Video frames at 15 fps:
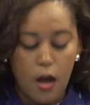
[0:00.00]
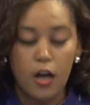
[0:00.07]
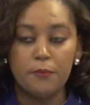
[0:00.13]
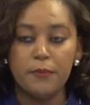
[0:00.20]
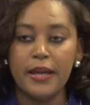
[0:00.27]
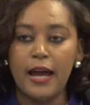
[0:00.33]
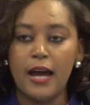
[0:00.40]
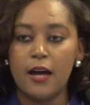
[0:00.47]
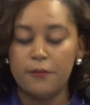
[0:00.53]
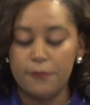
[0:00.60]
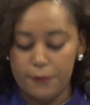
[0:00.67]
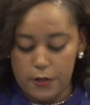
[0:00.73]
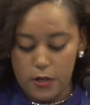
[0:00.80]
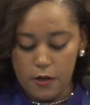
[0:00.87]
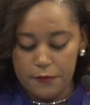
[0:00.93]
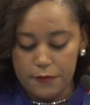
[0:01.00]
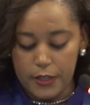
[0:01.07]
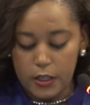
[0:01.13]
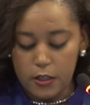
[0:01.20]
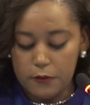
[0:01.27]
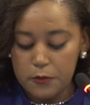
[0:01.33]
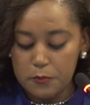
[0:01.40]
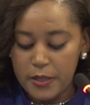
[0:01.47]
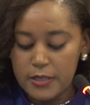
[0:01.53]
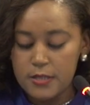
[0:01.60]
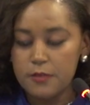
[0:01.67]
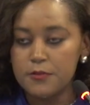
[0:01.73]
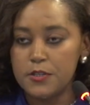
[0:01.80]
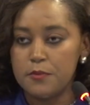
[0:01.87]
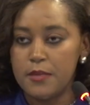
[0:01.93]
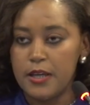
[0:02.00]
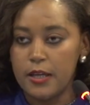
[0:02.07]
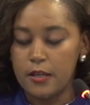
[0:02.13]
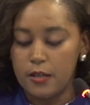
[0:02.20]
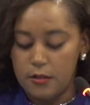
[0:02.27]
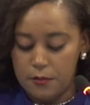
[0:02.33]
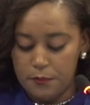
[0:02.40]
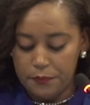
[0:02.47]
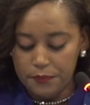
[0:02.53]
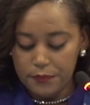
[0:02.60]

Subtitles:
On behalf of the government of Jamaica,